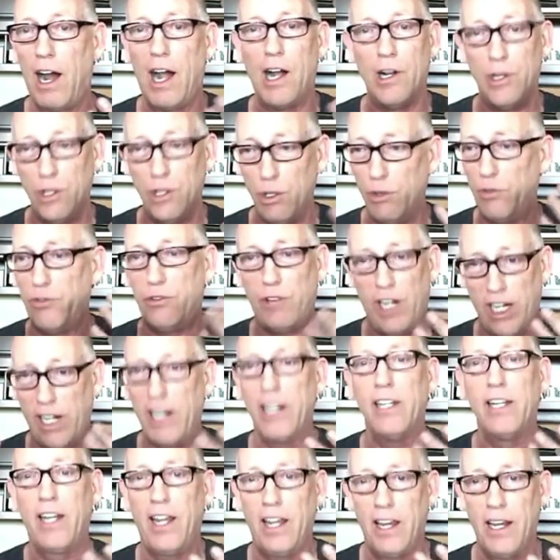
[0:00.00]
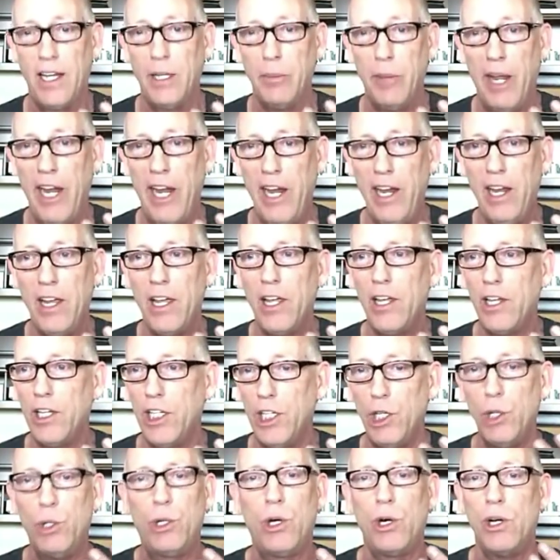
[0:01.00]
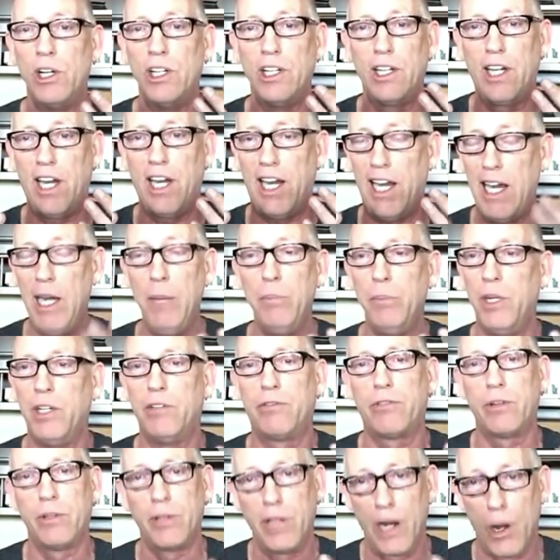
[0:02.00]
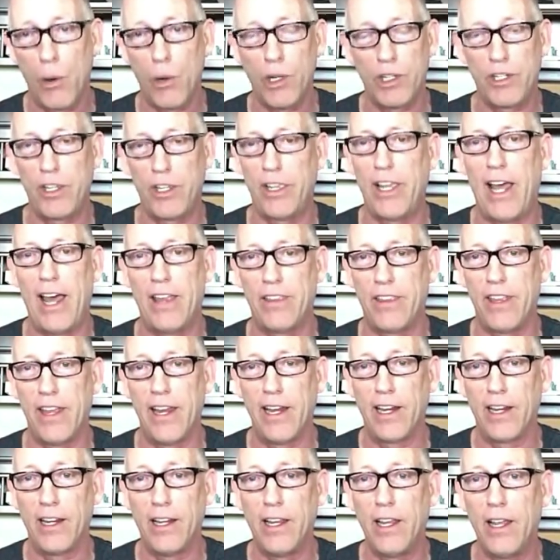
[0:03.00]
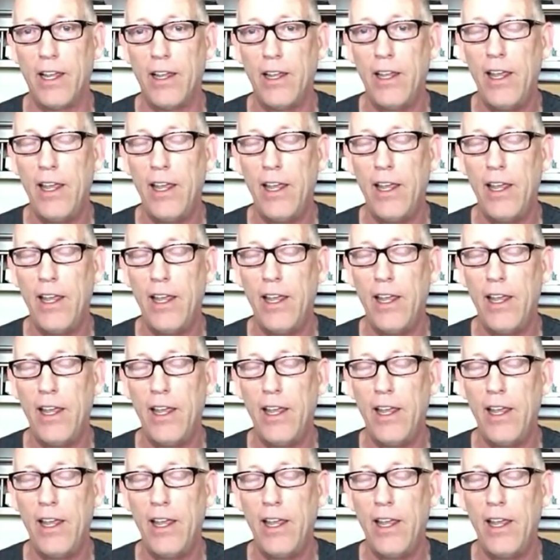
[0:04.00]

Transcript: Are you freaking kidding me? You couldn't keep me from going to that thing.